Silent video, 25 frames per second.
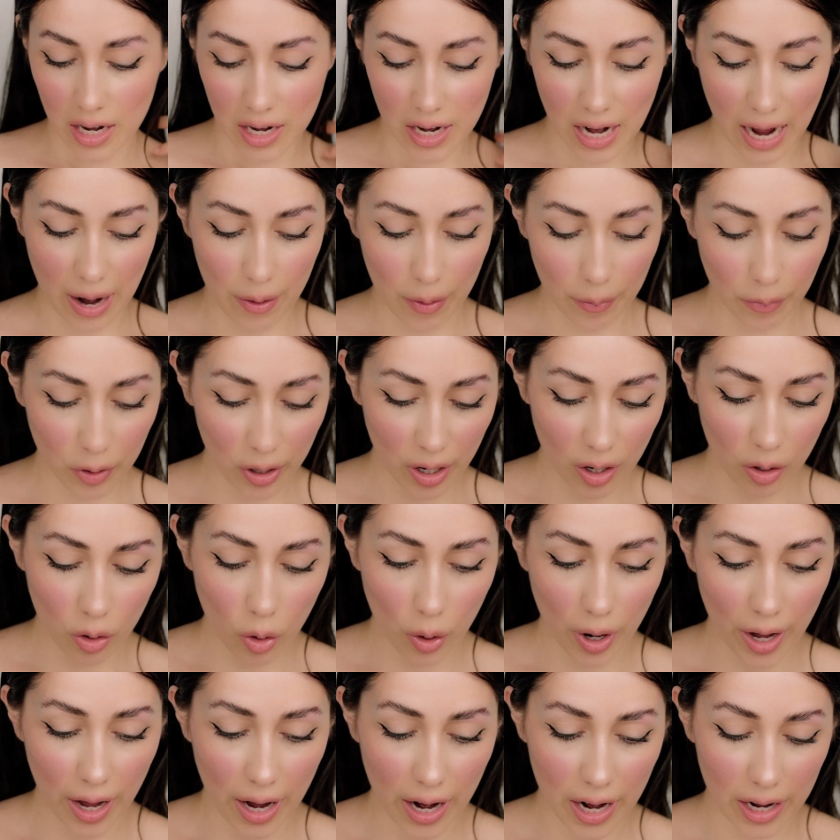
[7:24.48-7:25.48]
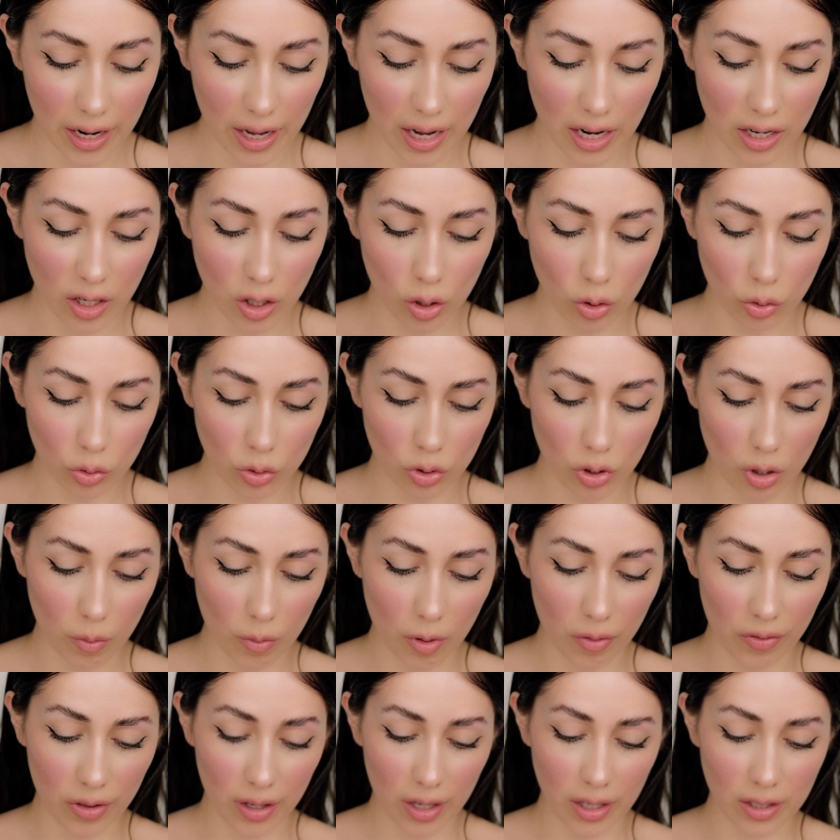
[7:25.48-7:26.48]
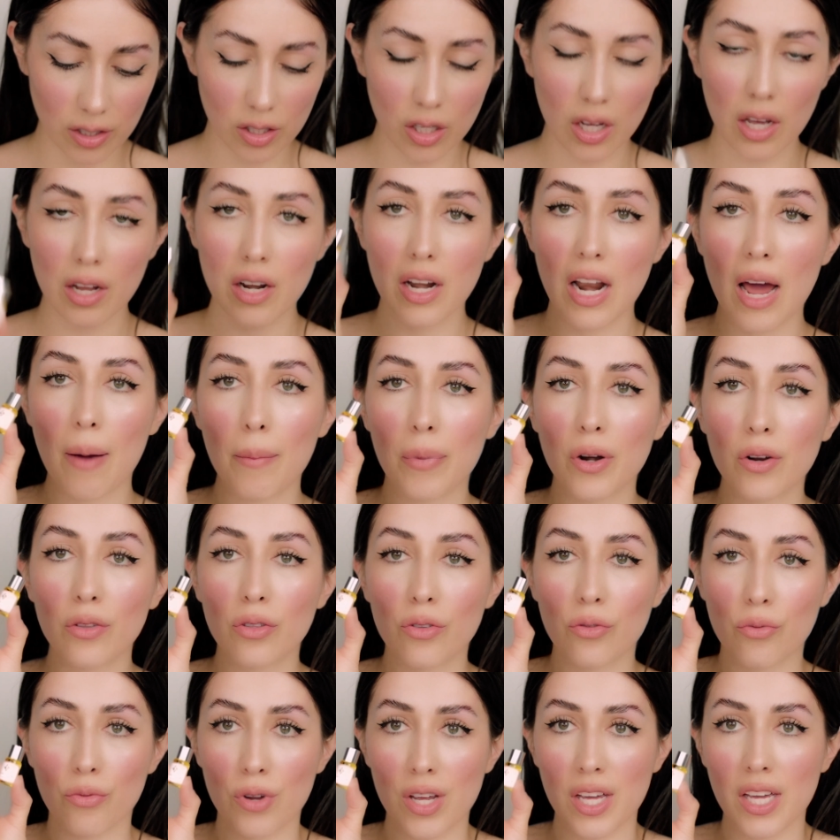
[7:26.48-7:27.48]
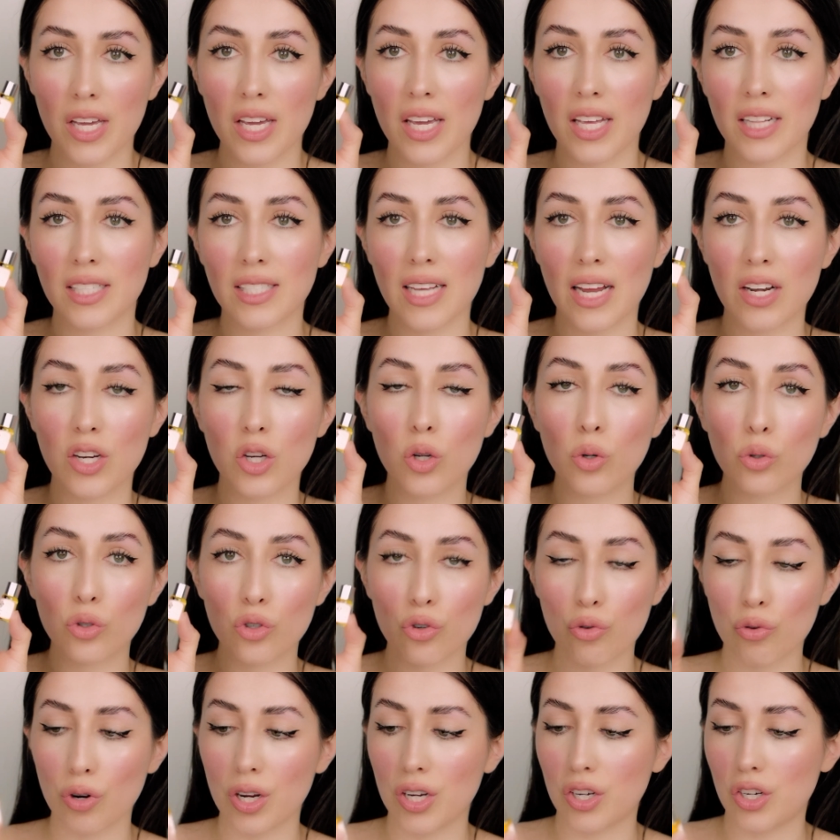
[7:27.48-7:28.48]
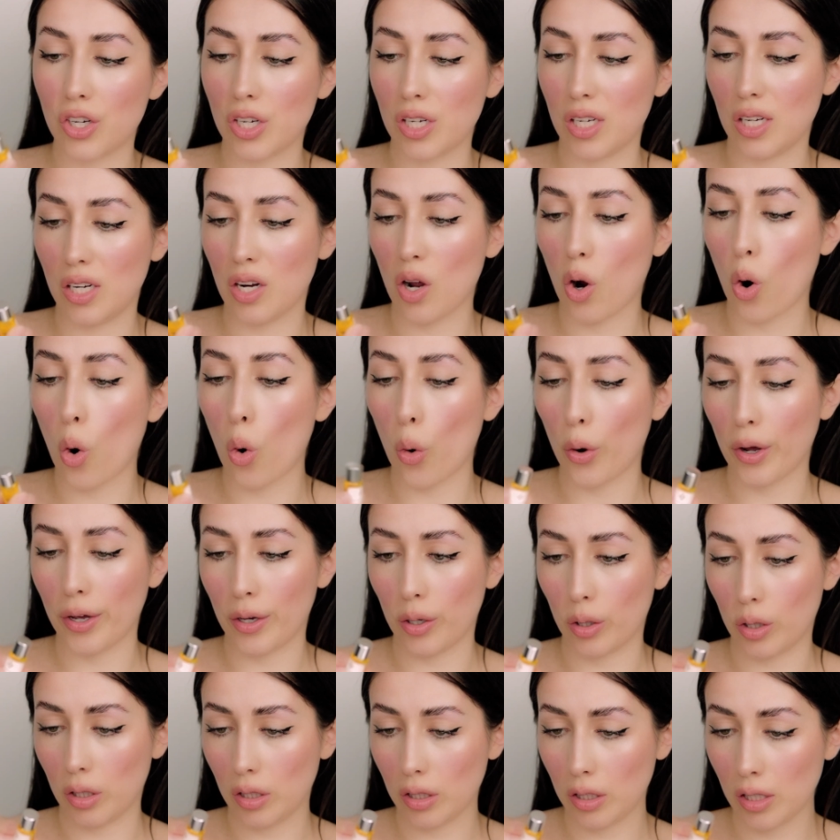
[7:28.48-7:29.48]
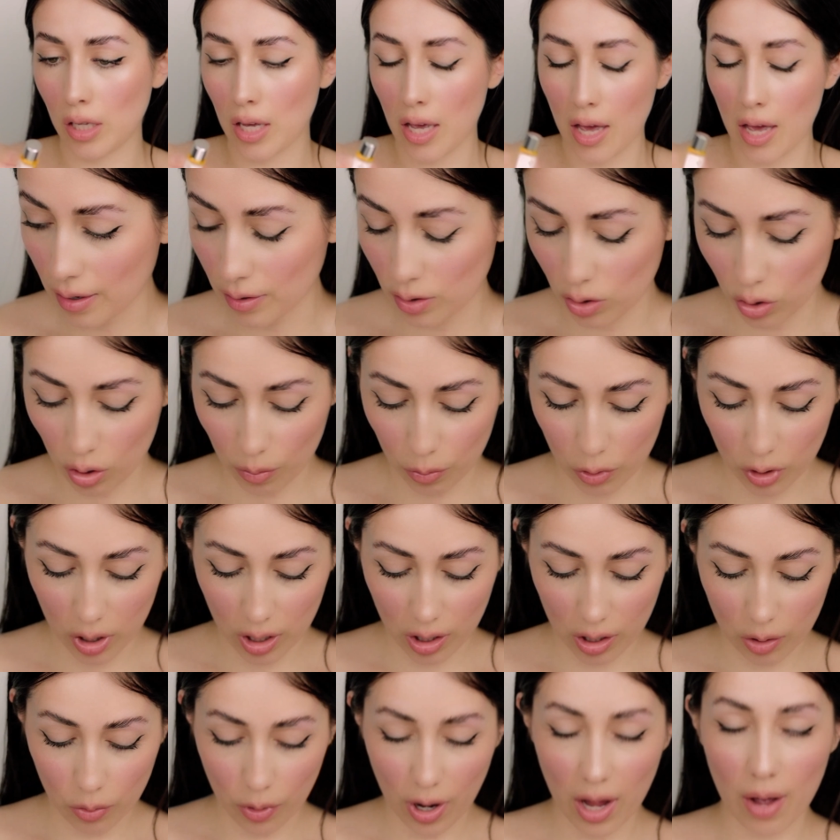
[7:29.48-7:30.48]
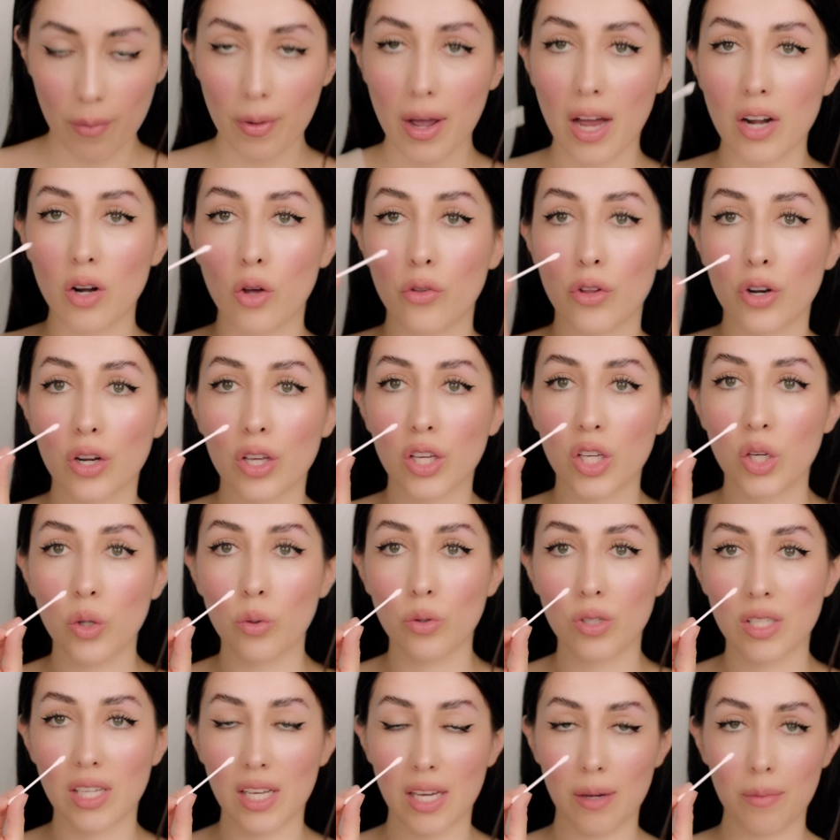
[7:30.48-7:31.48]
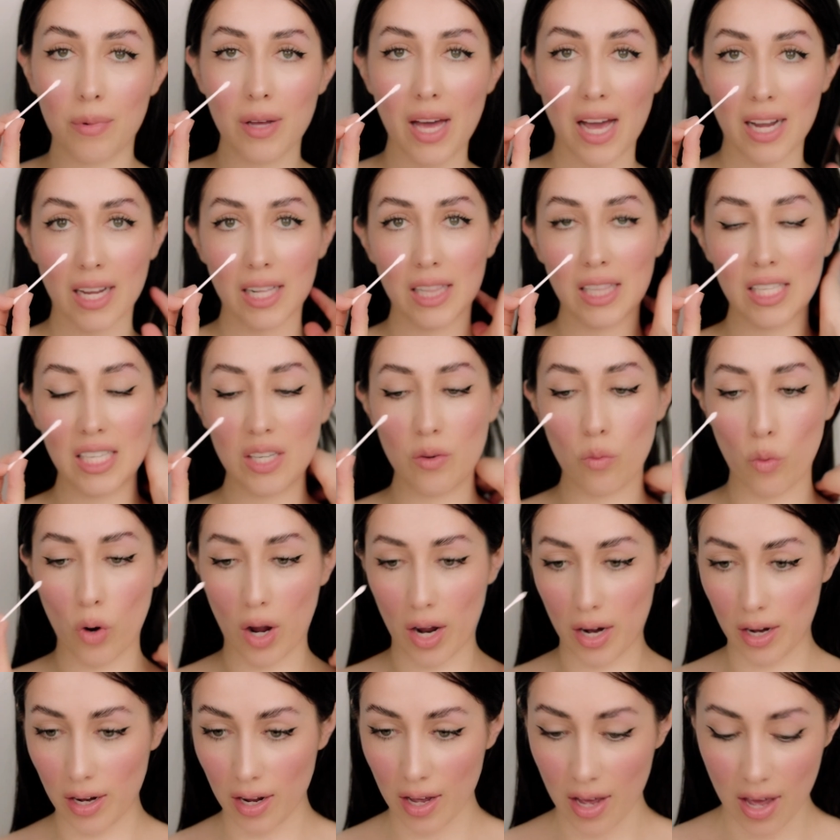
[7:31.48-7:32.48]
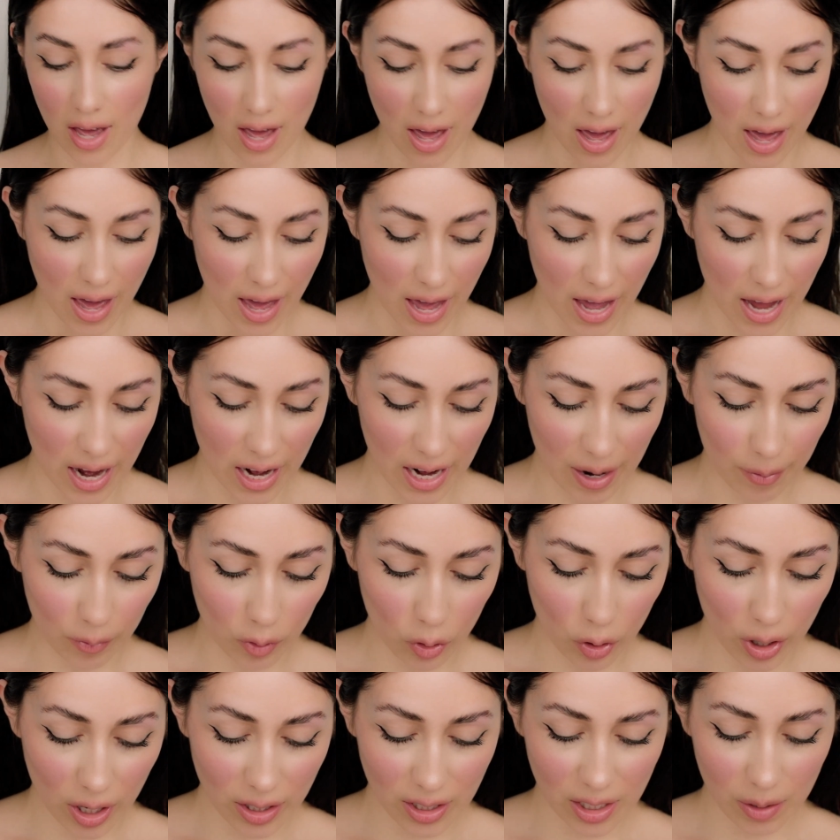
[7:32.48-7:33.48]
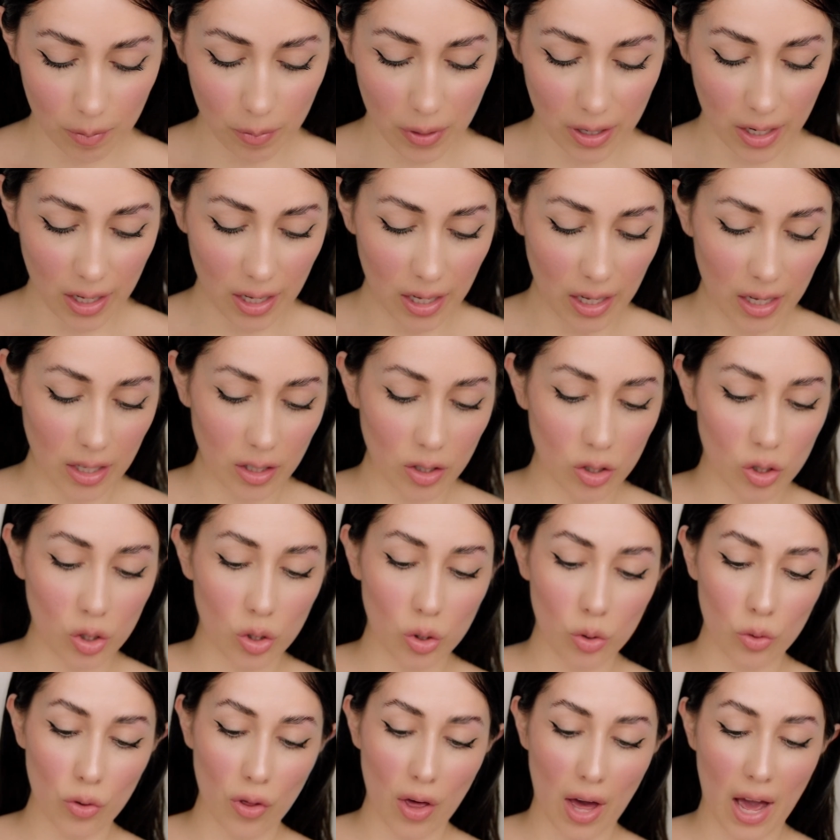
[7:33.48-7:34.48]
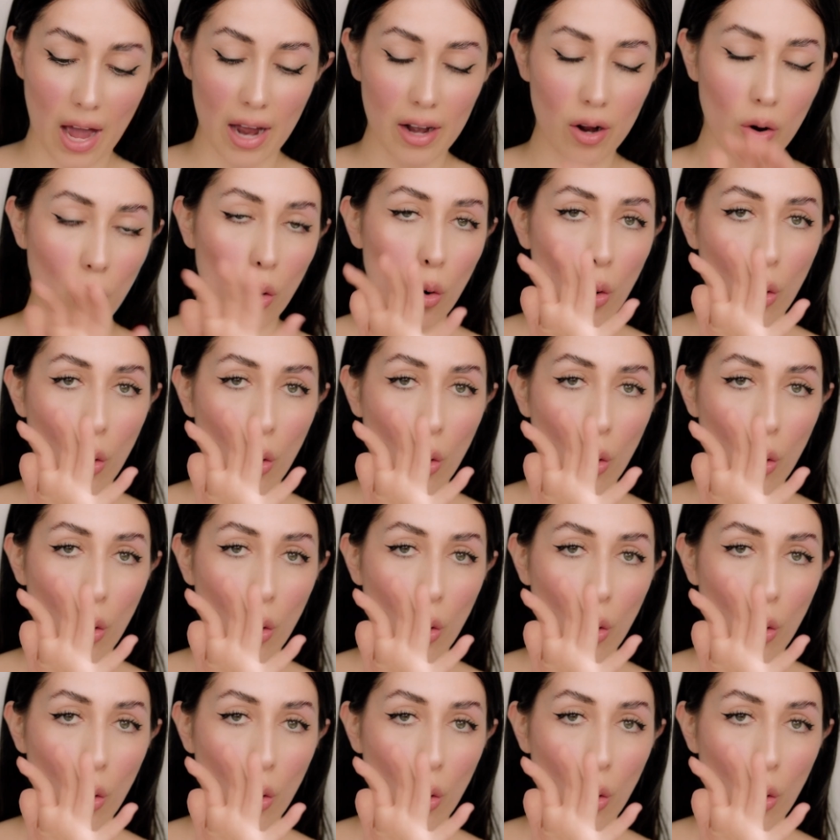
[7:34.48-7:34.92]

Now I'm gonna go ahead and use some of these number 3. It's a nutrition oil. So I'm gonna grab another Q-tip, a clean one, and I'm gonna dip it into that